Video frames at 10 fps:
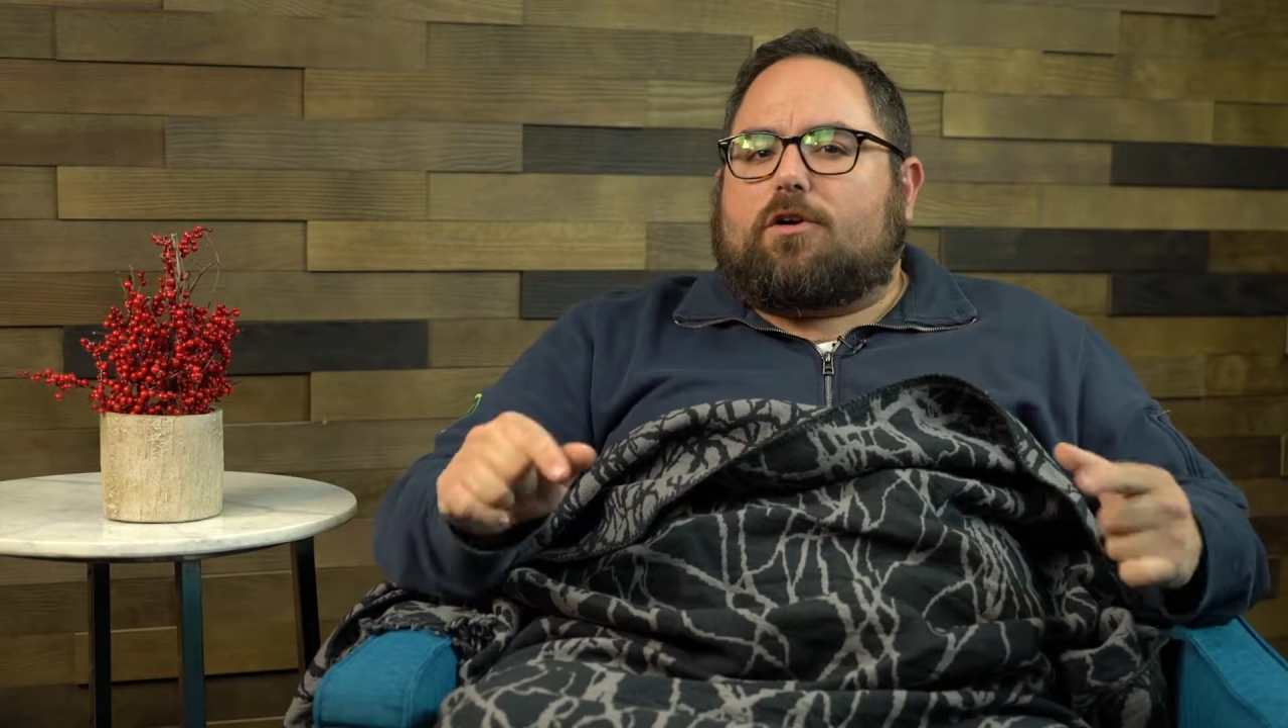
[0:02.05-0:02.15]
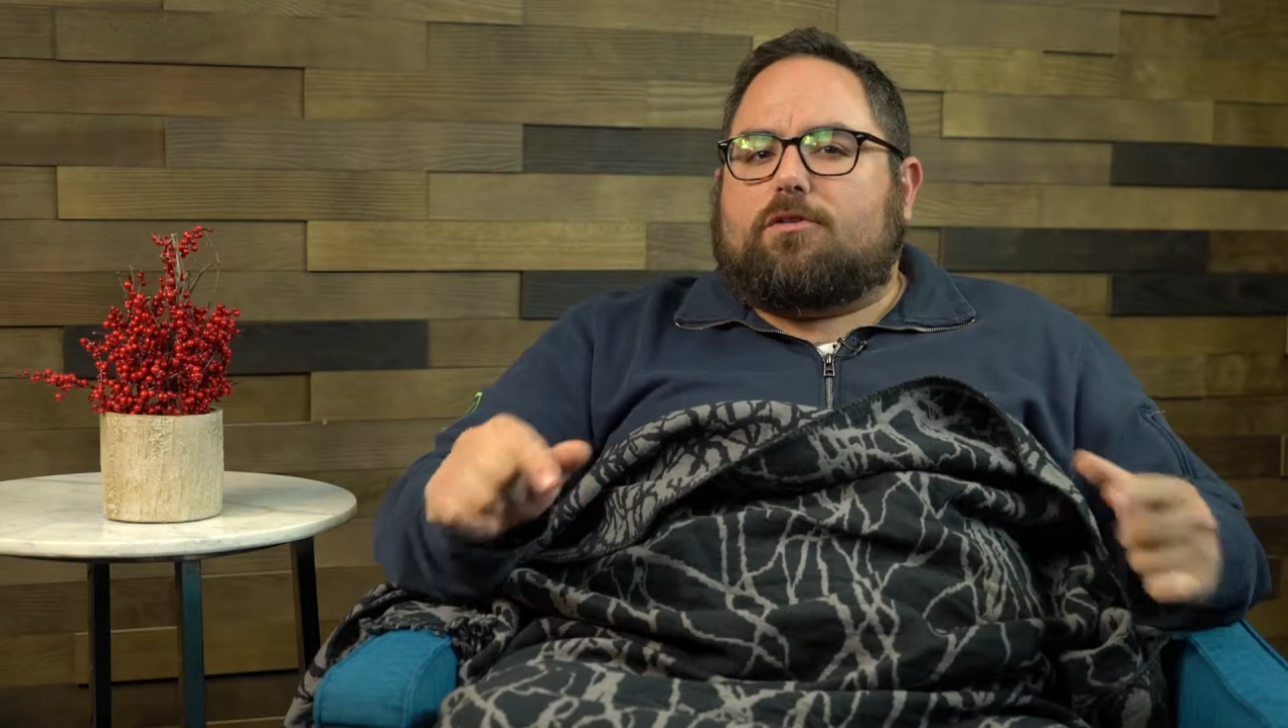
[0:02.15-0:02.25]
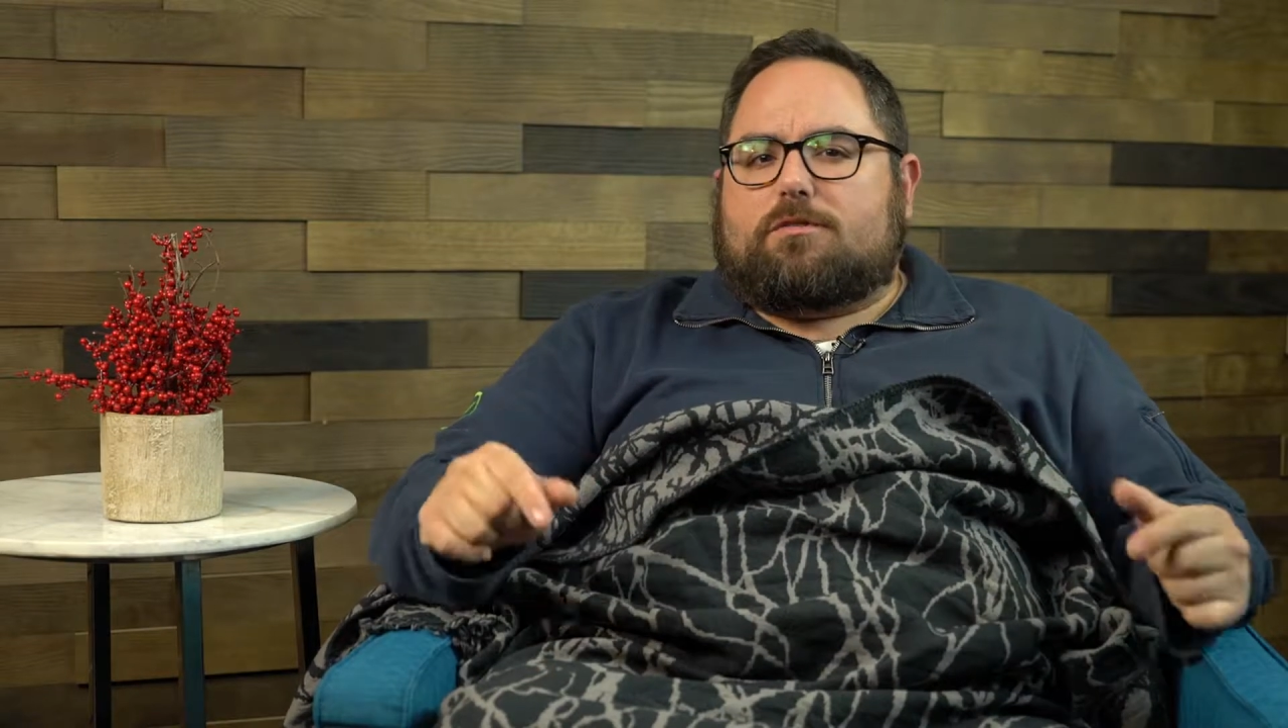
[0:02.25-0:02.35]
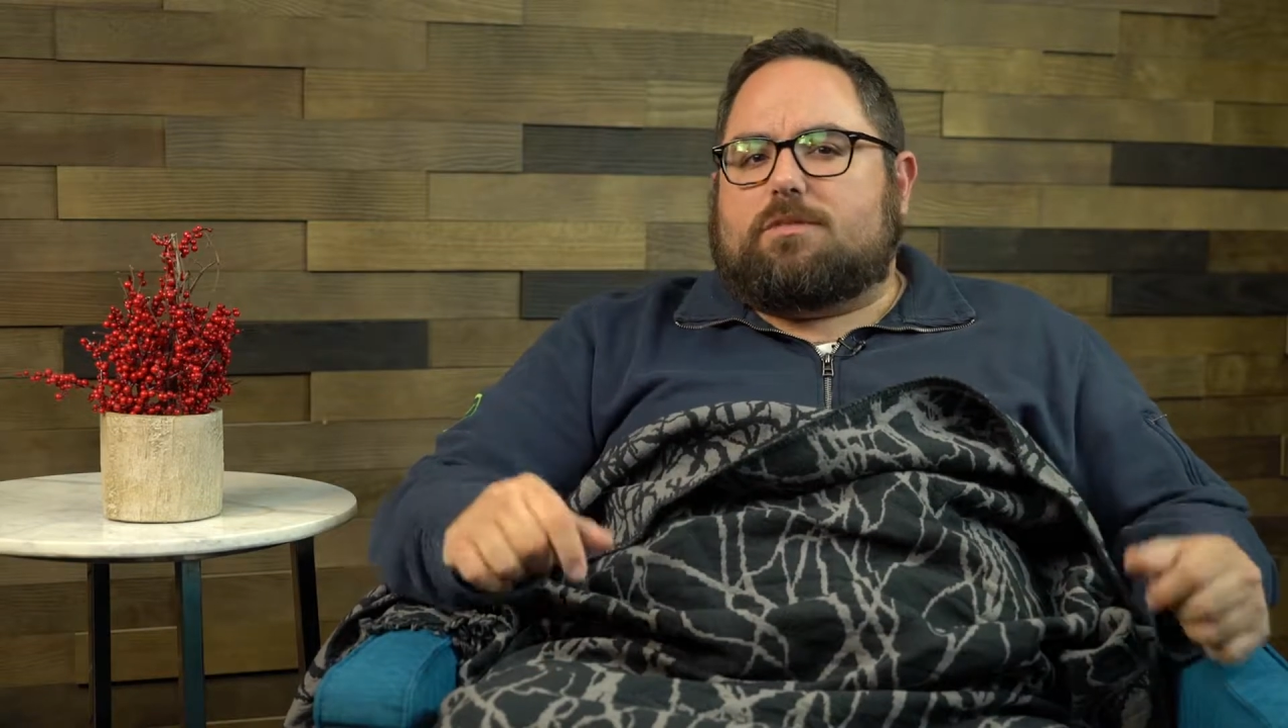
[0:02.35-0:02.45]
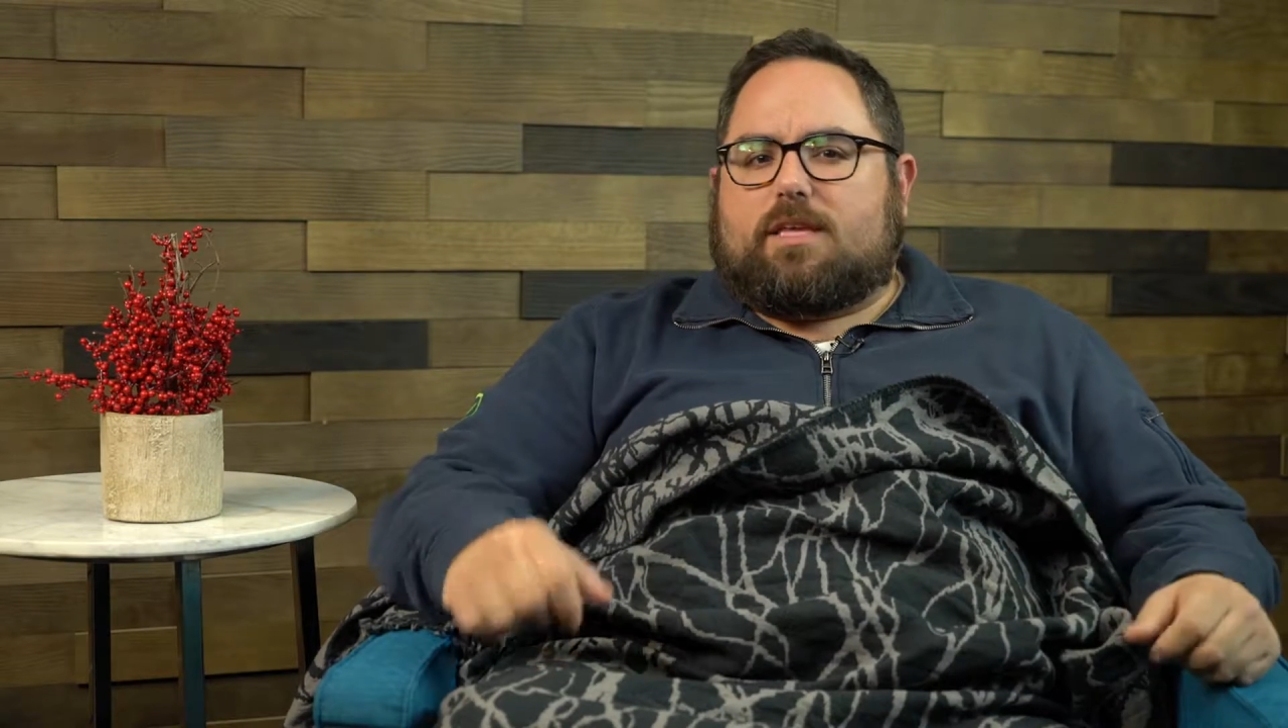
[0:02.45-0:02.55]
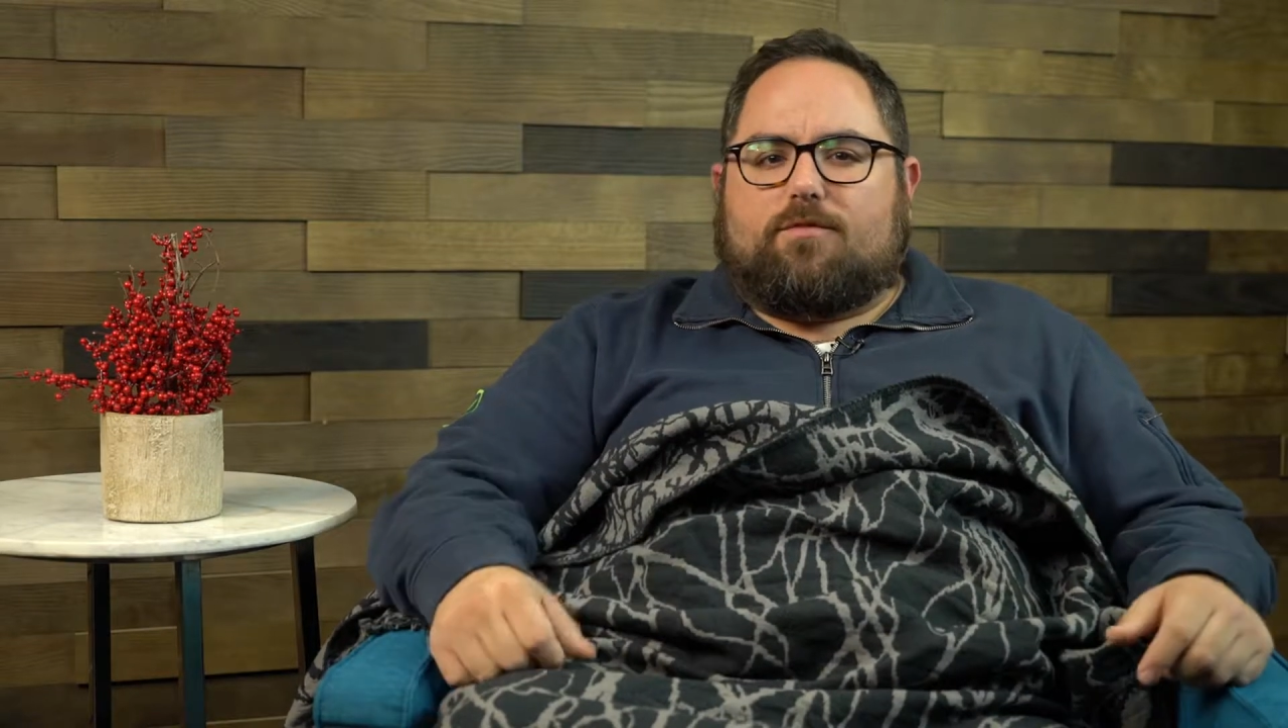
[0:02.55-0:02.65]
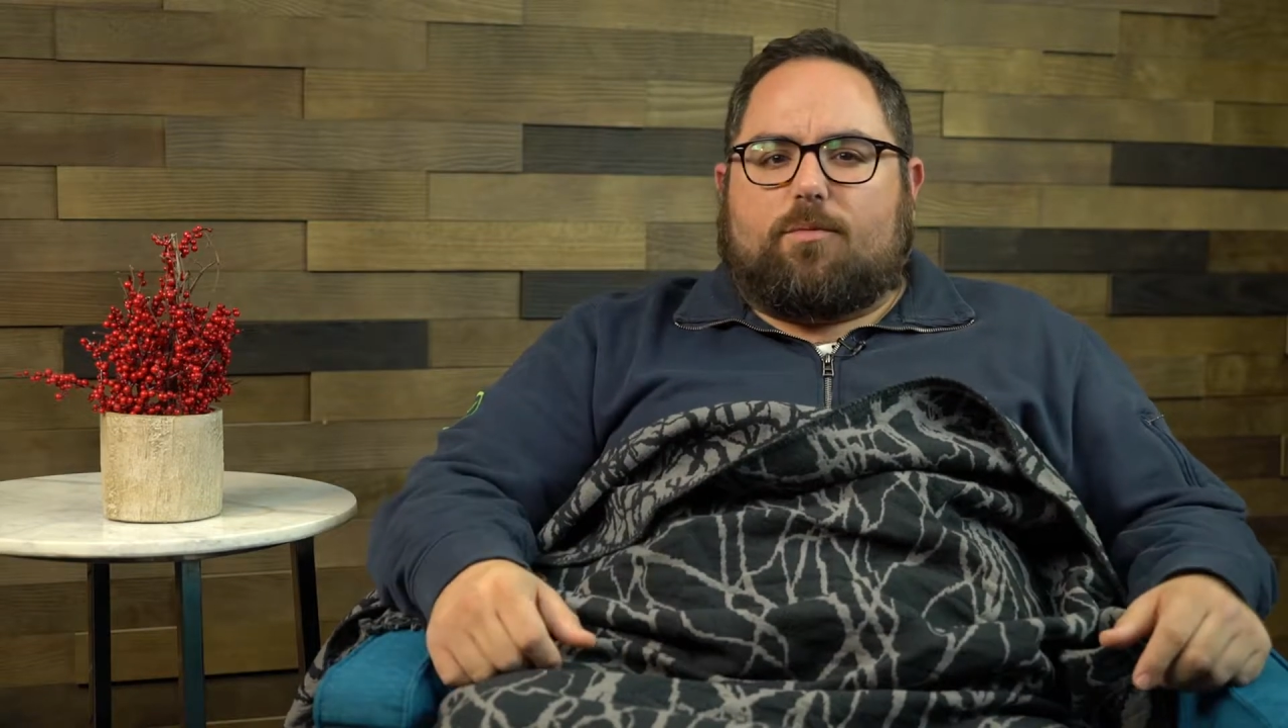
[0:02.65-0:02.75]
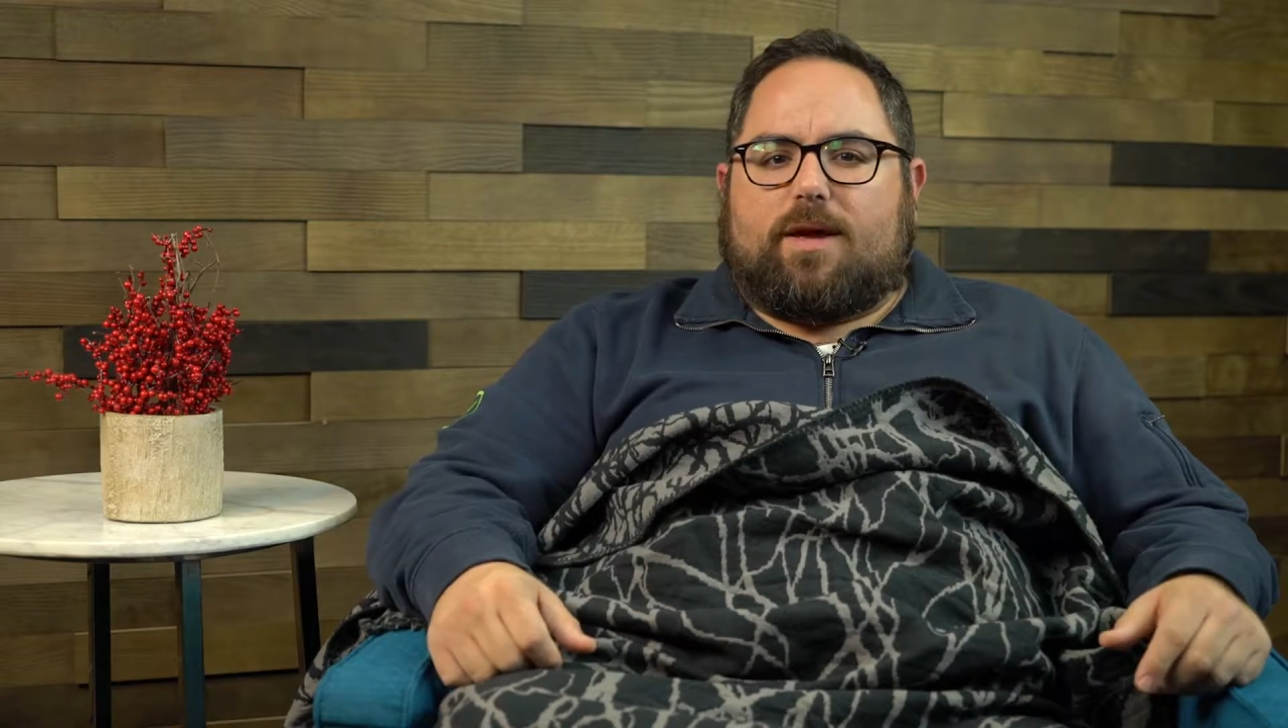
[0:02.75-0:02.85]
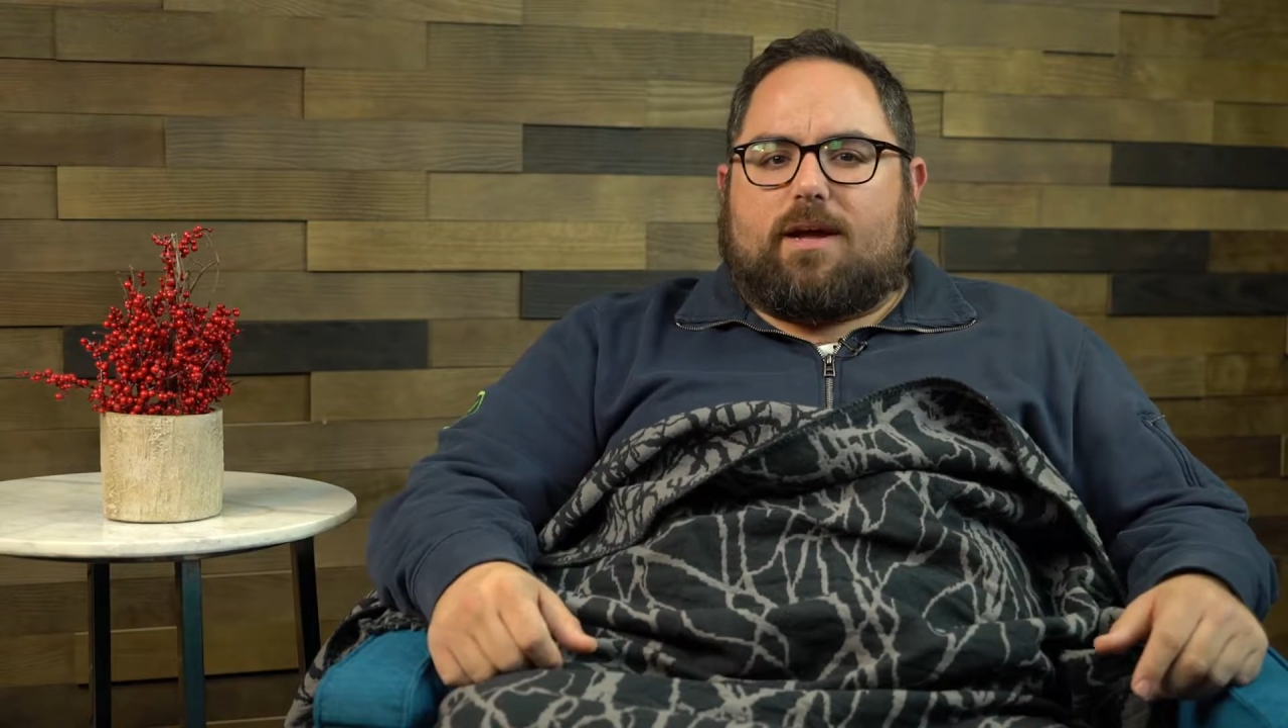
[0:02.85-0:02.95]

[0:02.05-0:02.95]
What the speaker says: Christmas giveaway